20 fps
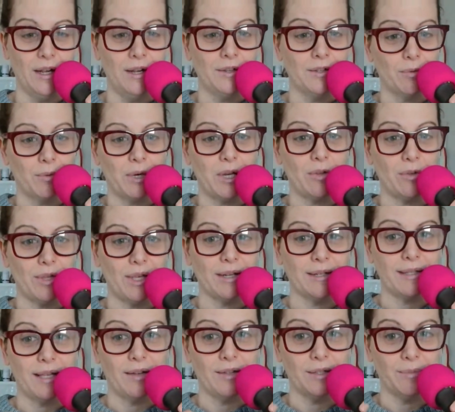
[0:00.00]
So what do you think
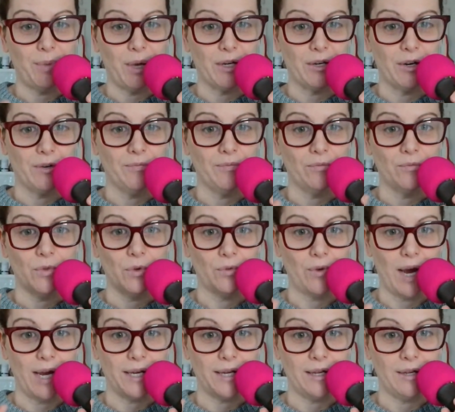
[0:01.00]
sounds better?
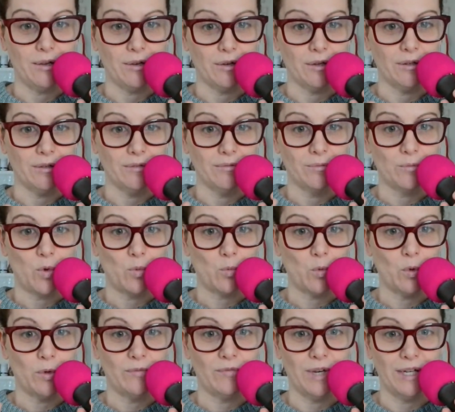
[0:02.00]
Right here,
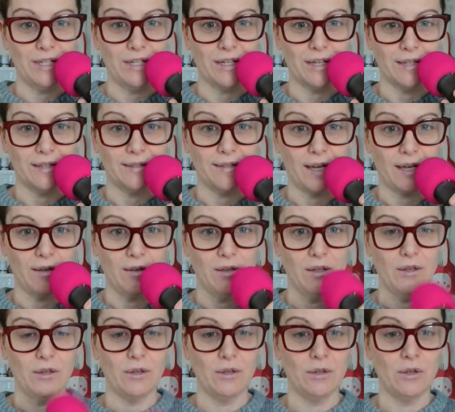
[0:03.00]
French kiss style,
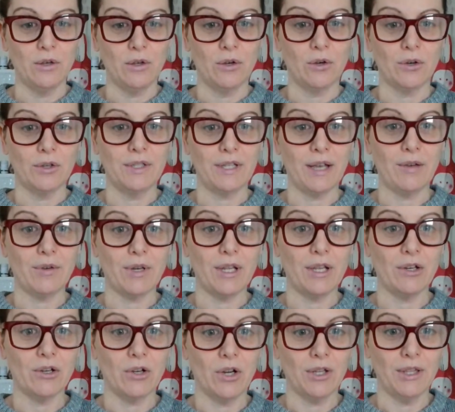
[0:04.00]
or down
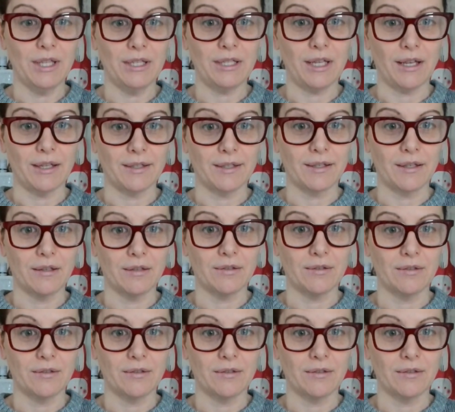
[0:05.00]
here on the desk?